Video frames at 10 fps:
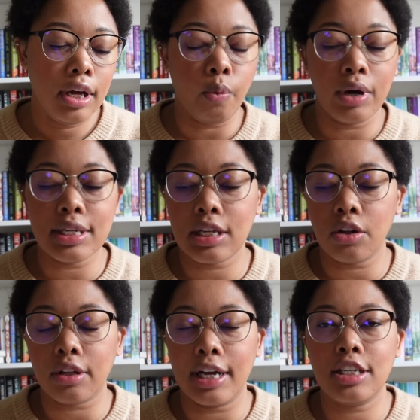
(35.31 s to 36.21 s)
What does it
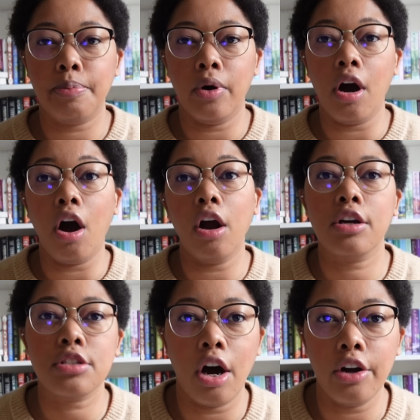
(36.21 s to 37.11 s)
look like to put
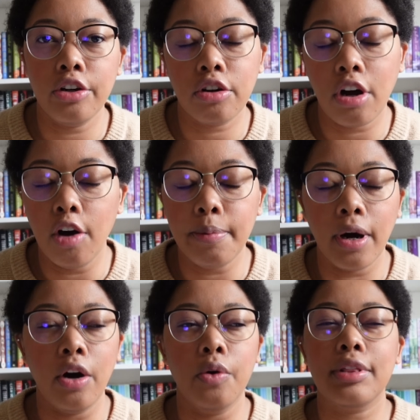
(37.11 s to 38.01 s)
arcs on your
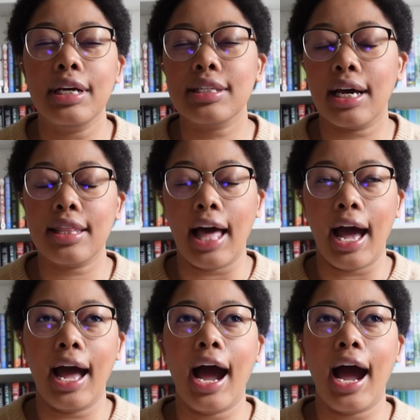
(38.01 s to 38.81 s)
Kobo? Things like that.